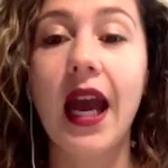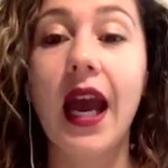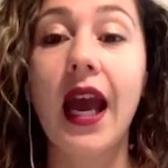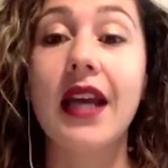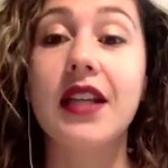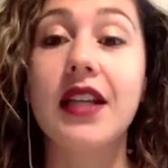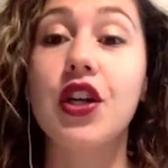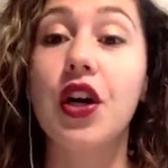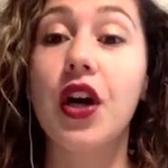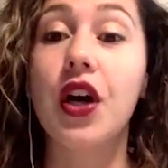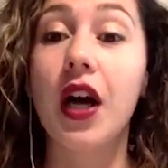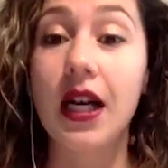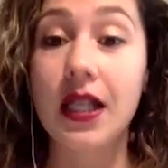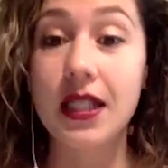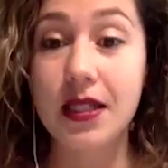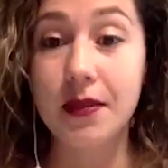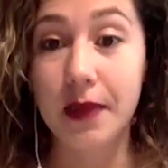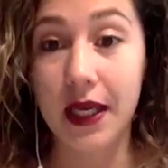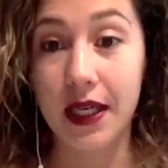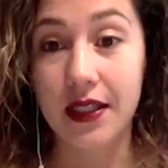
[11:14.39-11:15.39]
and her
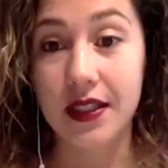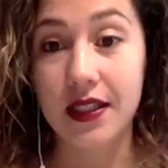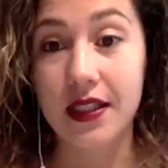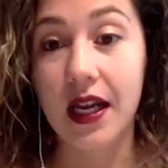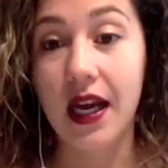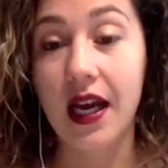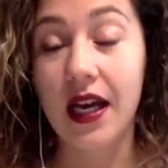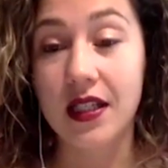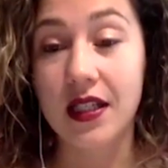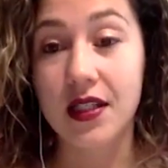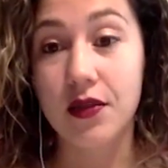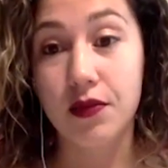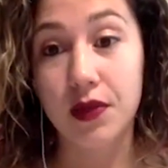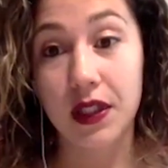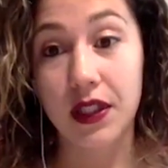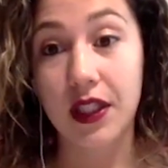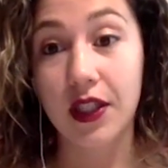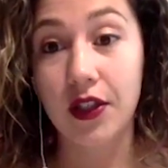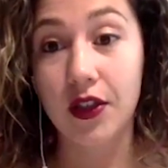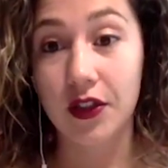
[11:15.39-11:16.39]
husband has
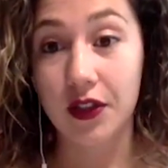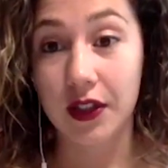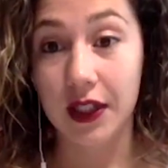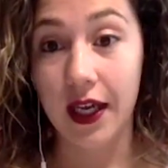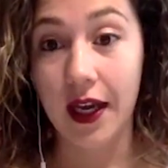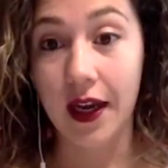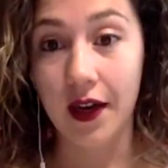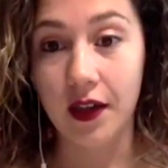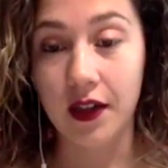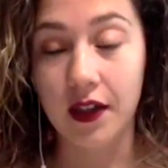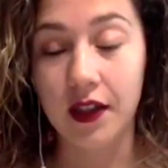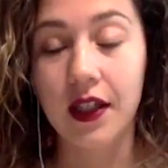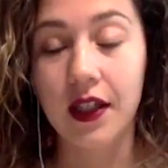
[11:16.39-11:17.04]
really curly hair.